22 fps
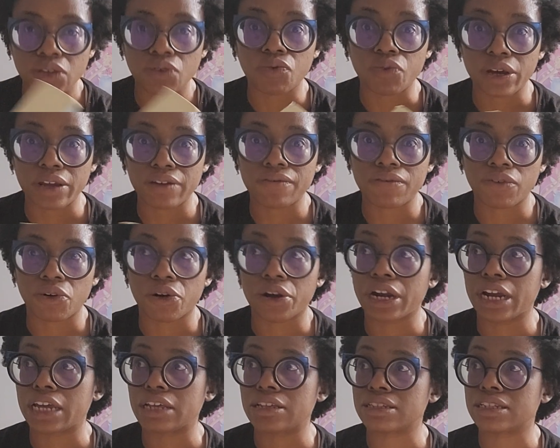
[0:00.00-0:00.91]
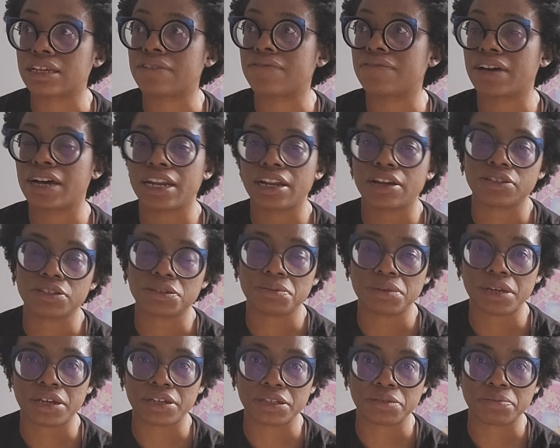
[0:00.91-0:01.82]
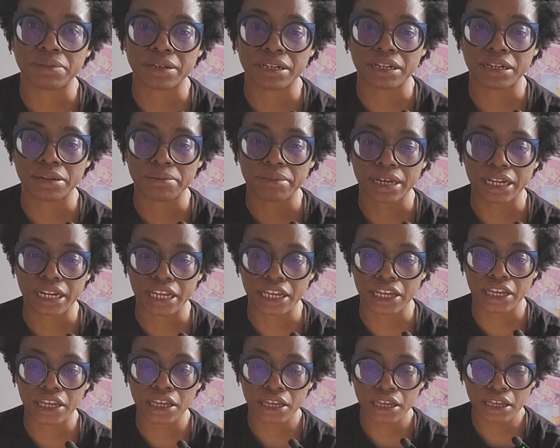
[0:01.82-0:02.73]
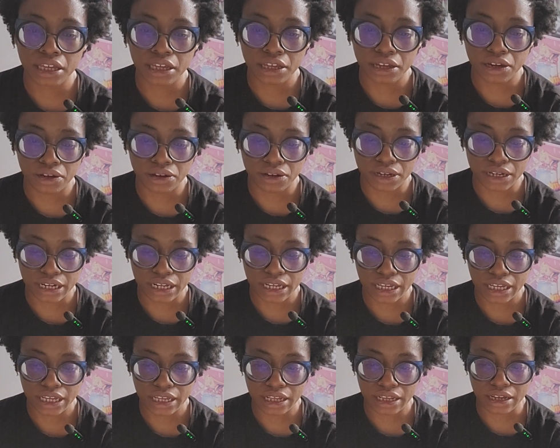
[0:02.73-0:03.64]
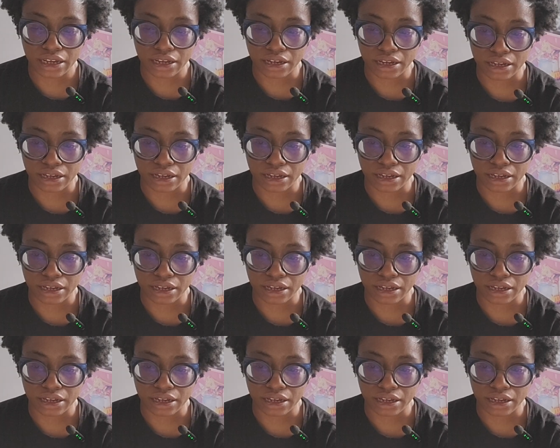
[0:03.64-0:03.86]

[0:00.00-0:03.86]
went for it, and it's like fine, I'll spend the money on it.